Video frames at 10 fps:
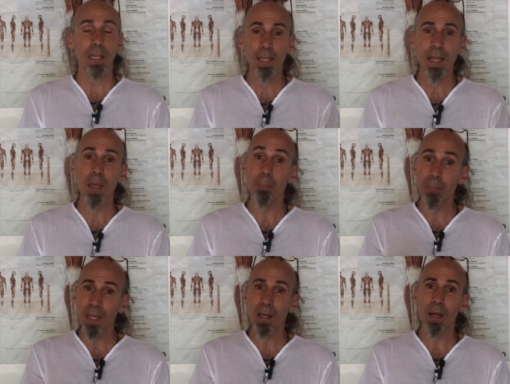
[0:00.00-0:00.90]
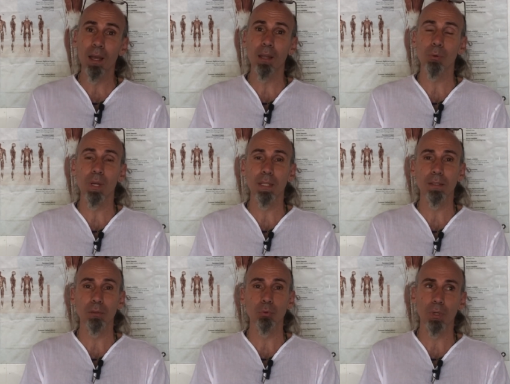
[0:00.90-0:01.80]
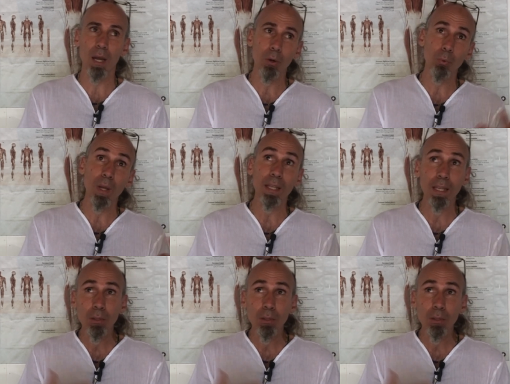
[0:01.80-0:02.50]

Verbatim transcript: Ida and Pingala are related to Rahu and